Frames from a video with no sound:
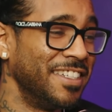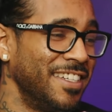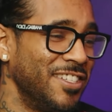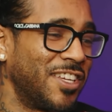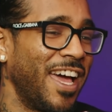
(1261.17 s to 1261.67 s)

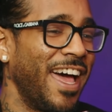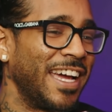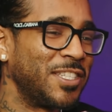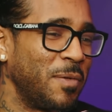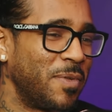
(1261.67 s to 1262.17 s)
She can't
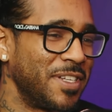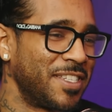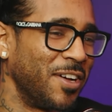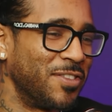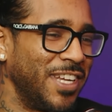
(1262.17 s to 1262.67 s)
eggs up
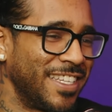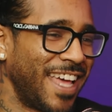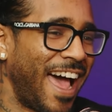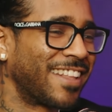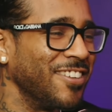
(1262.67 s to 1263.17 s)
herself. She has to
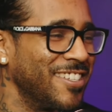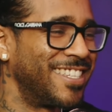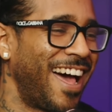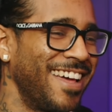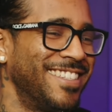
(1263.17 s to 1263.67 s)
act her
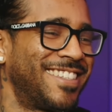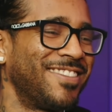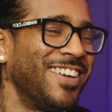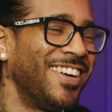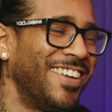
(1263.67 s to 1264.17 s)
size.
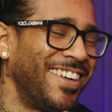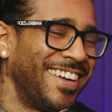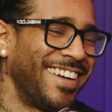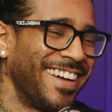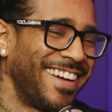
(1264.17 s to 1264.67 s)
Bro. Yeah,
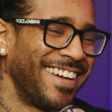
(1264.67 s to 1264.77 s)
yeah, yeah.